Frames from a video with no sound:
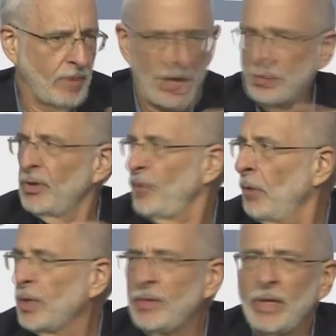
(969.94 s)
I should have
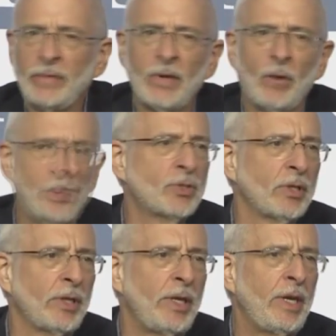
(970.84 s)
noted that
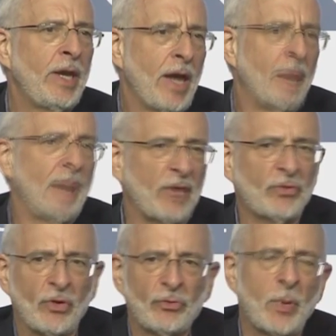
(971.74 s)
originally
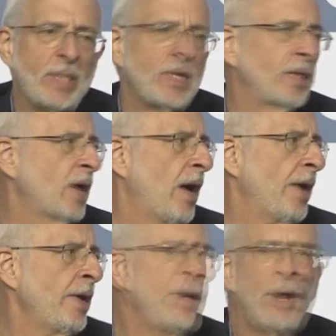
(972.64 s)
Ambassador Cui
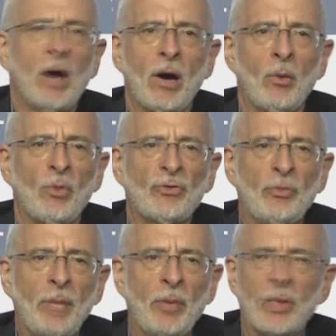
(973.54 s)
Tiankai was to
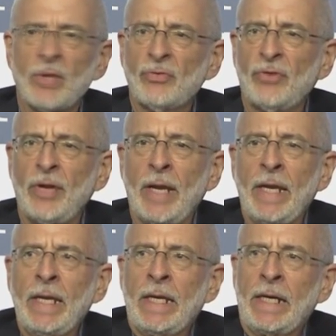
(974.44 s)
be with us
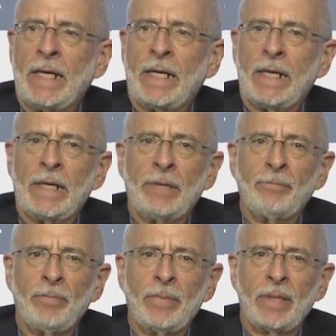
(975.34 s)
today.
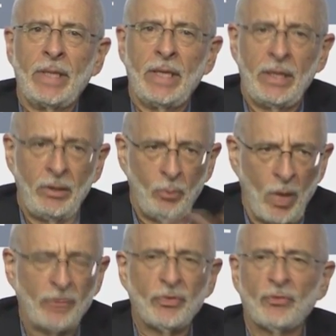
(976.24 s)
He
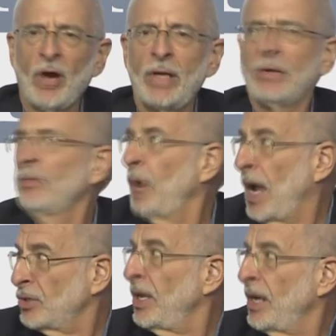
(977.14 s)
went to China,
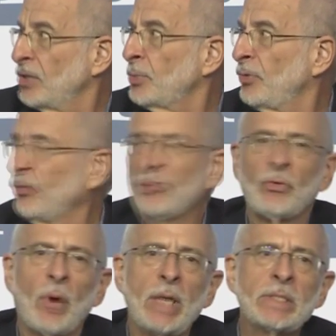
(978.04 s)
actually, I guess, with Susan
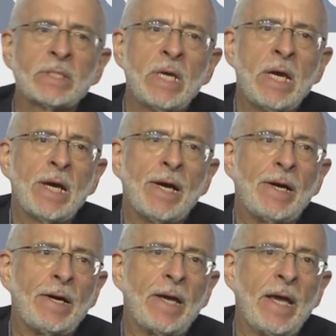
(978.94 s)
Rice,
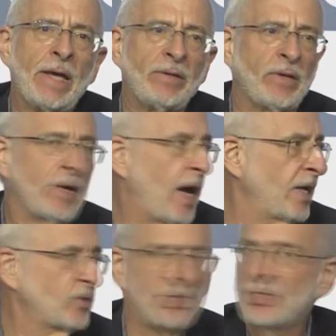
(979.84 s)
and I
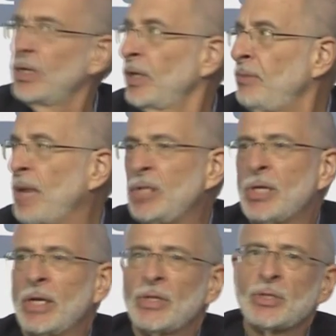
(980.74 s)
guess is still in
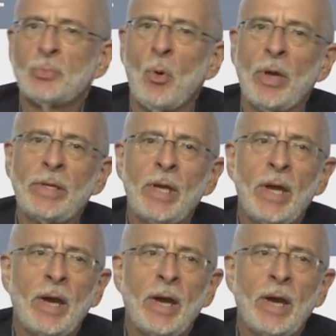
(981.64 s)
Beijing at this point.